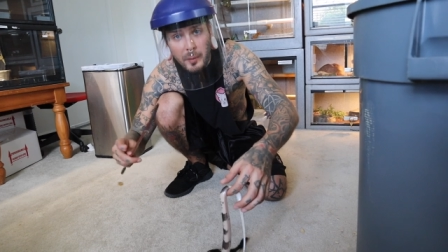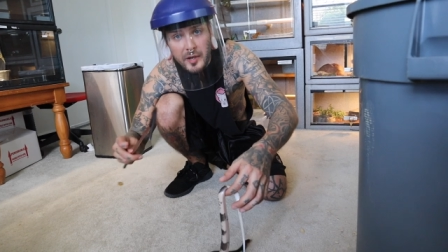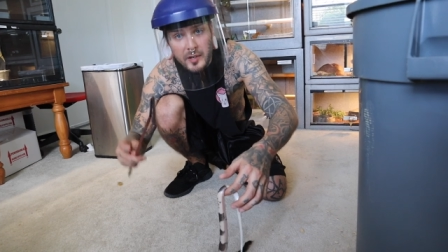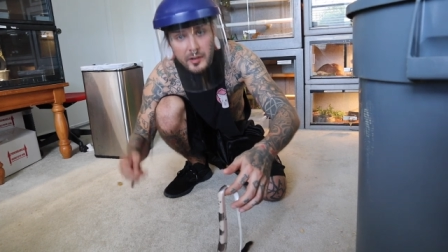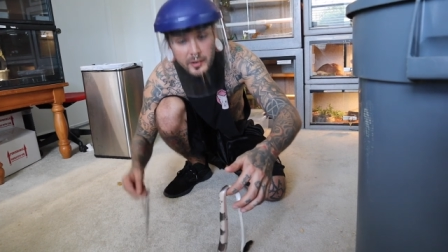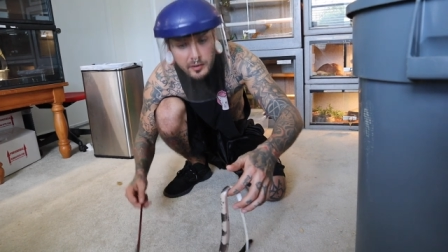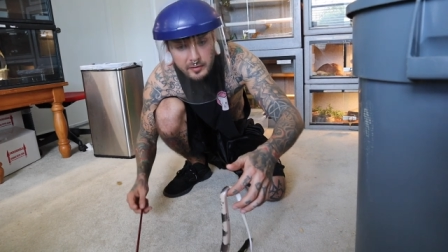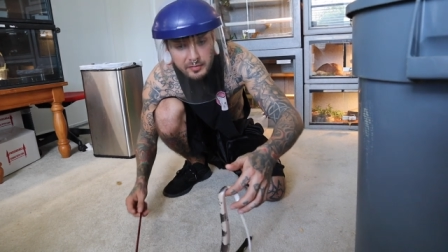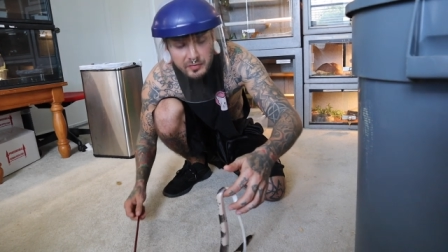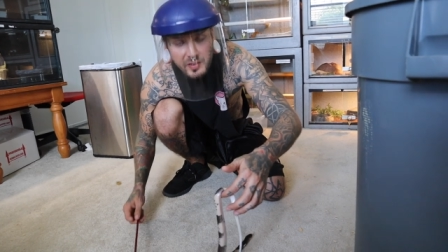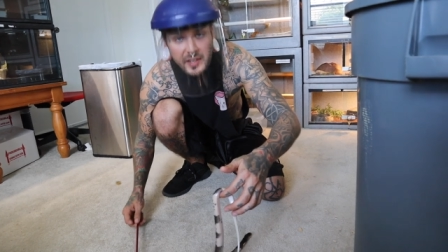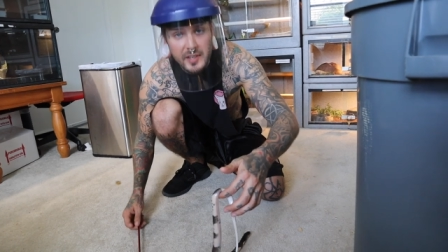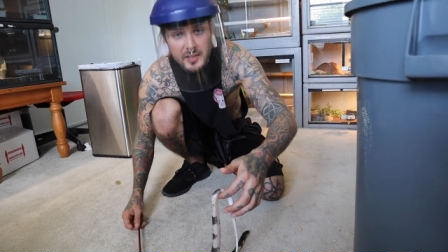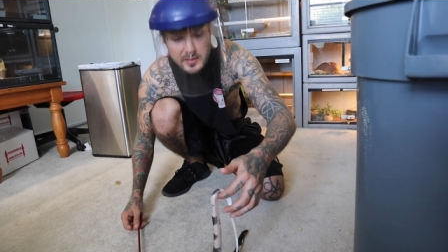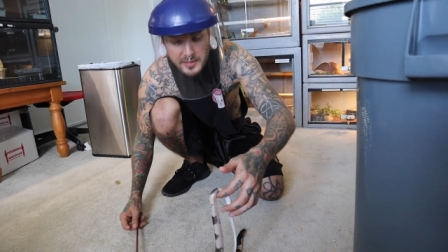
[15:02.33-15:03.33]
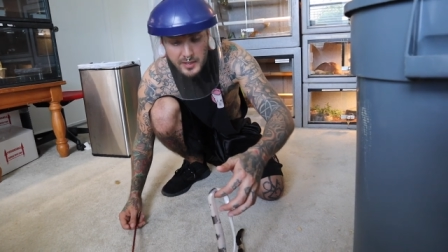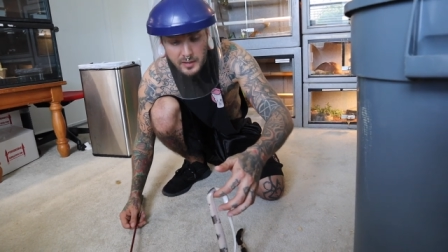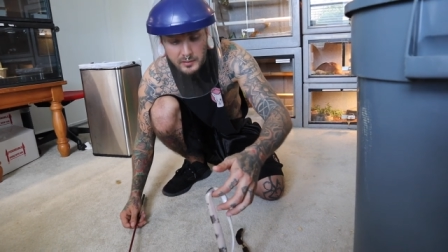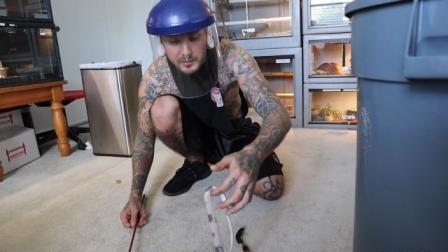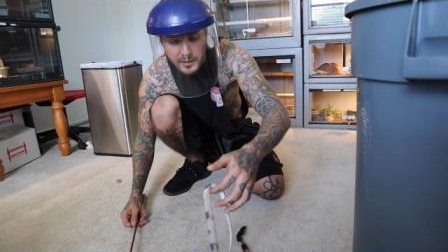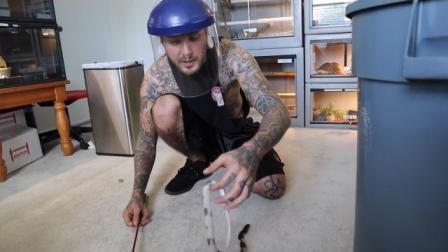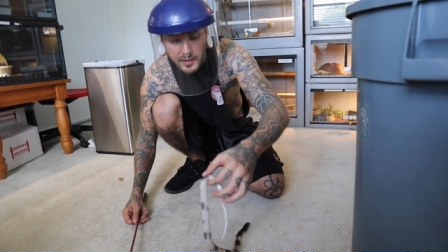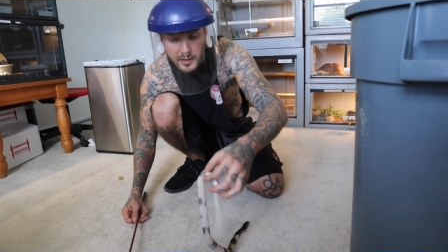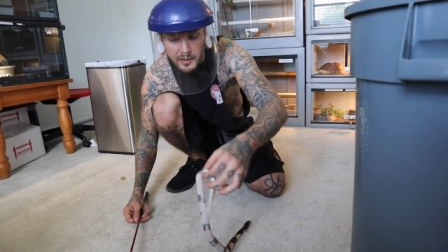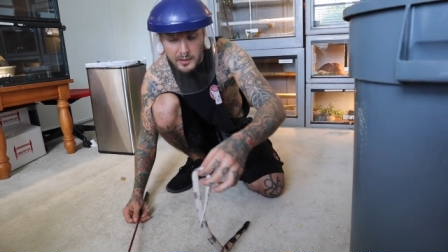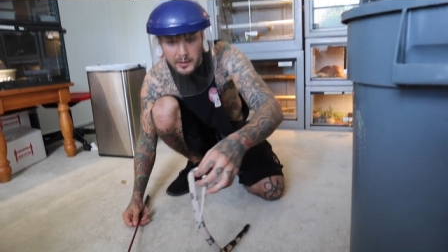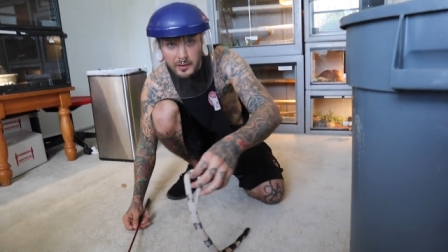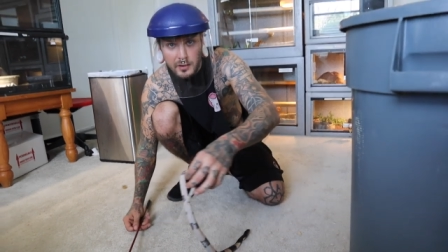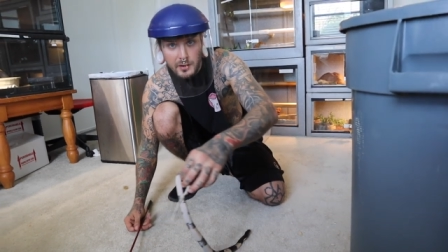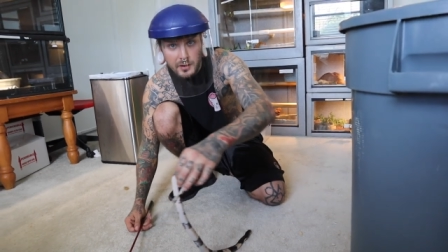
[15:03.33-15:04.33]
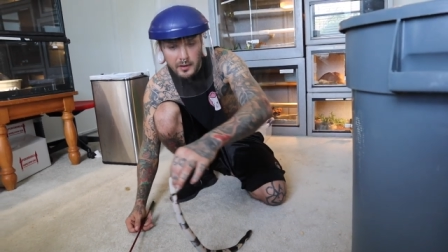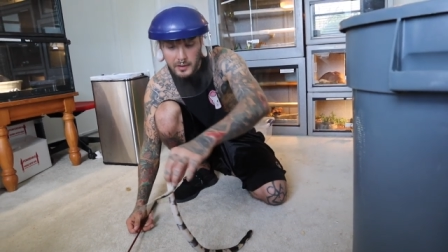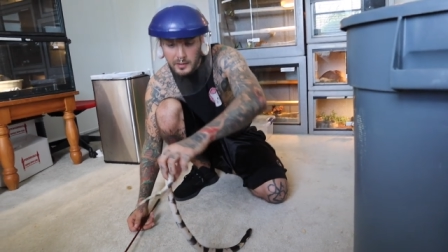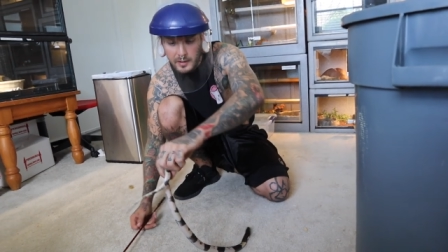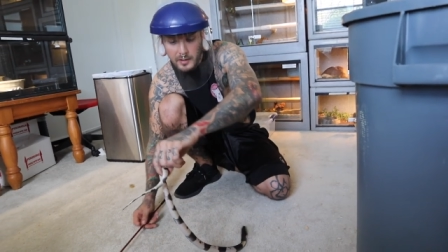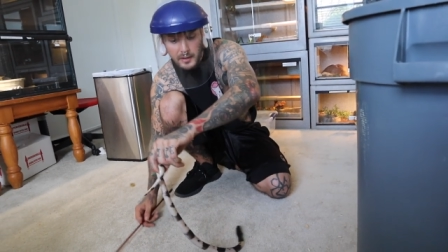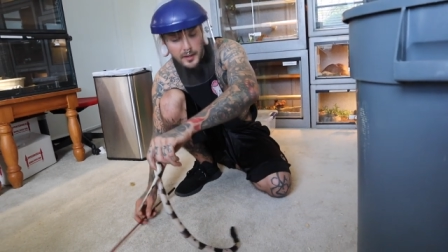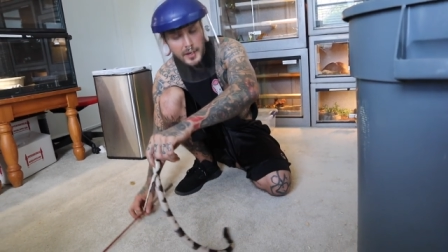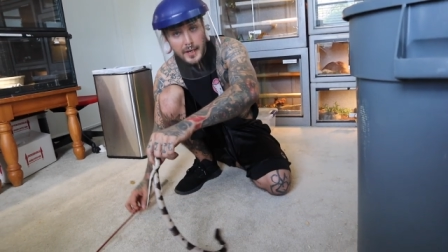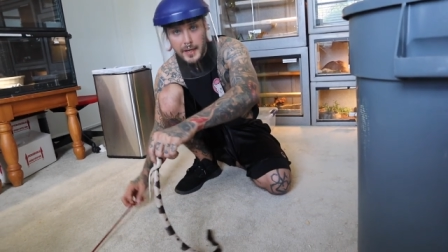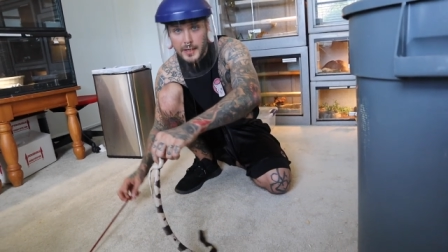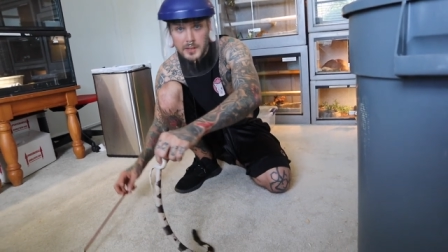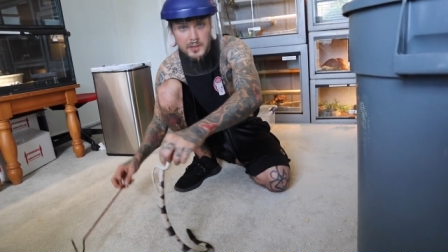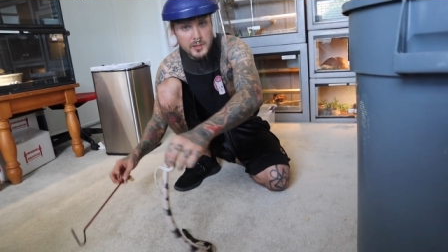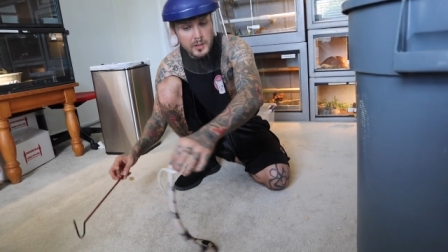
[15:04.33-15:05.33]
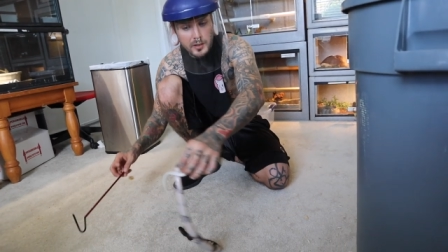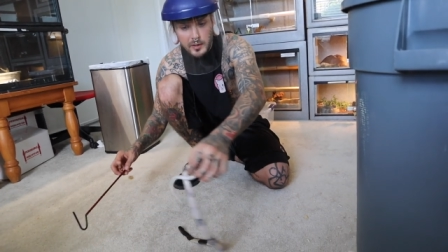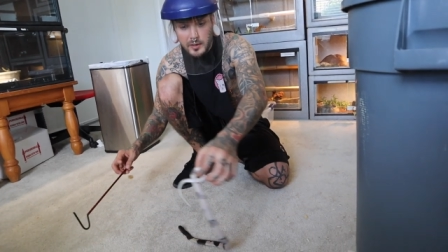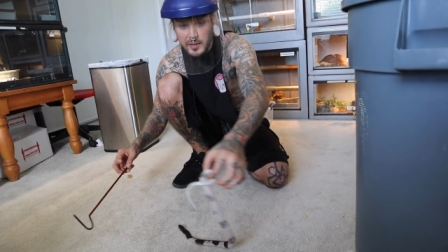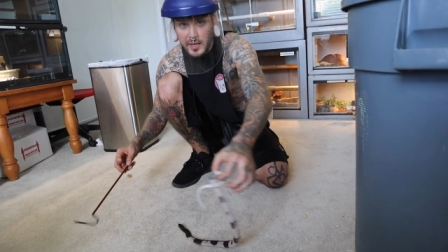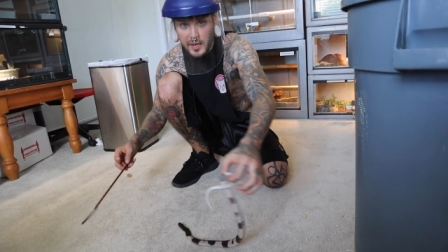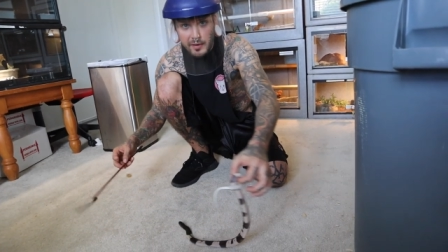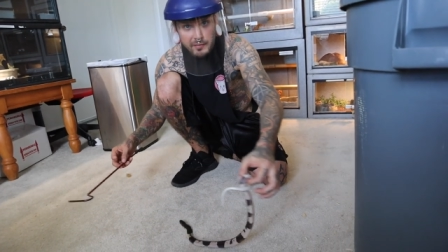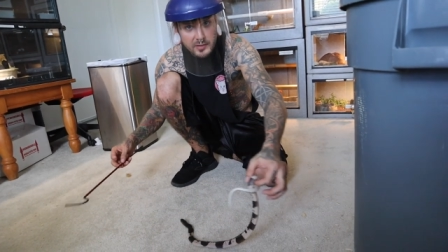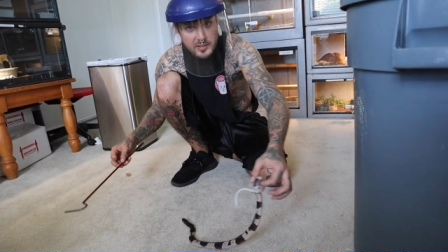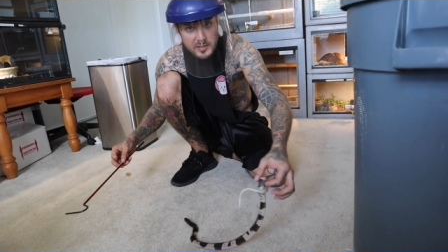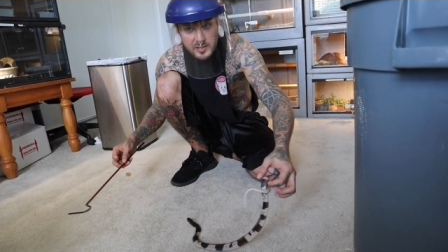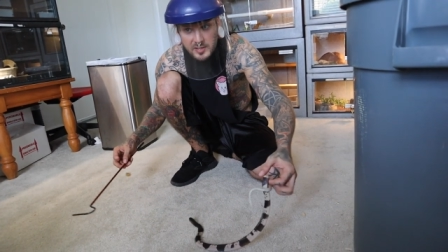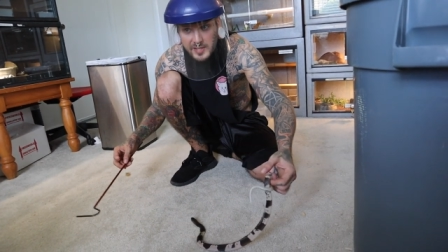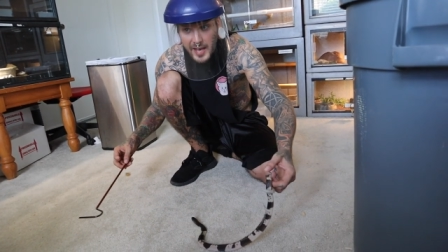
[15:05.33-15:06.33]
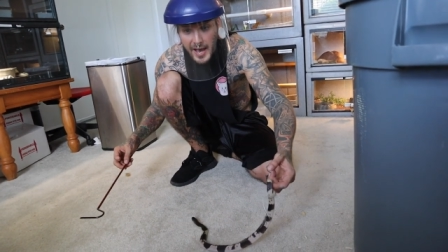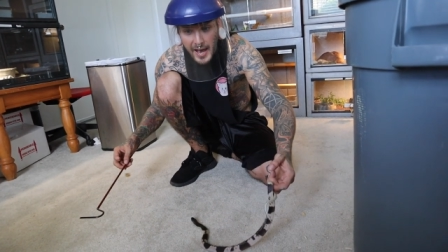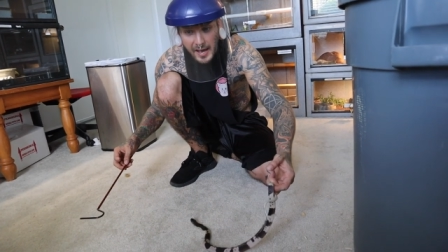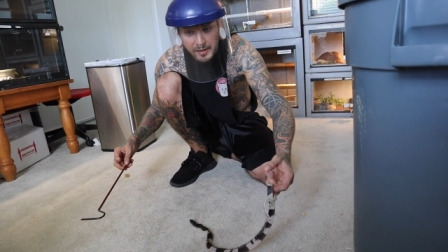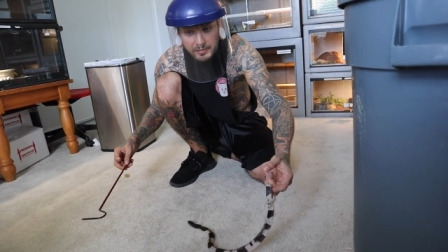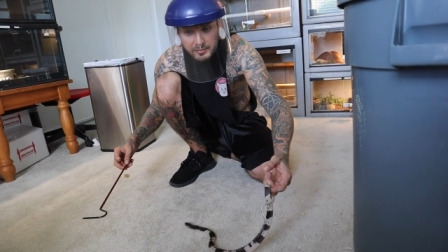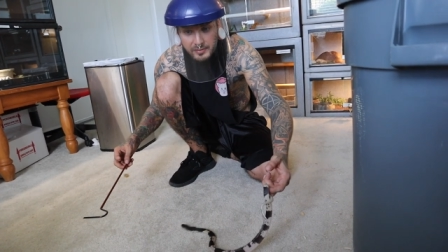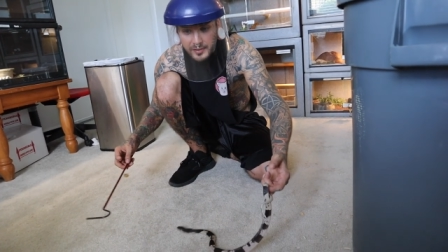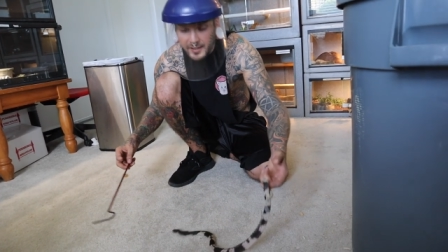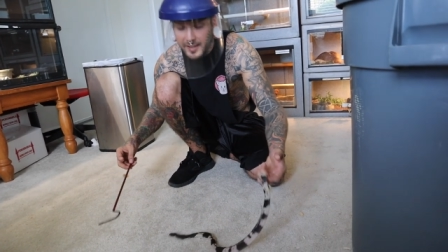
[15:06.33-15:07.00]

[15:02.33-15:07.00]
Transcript: my nerd fans out there and to Kevin's staff.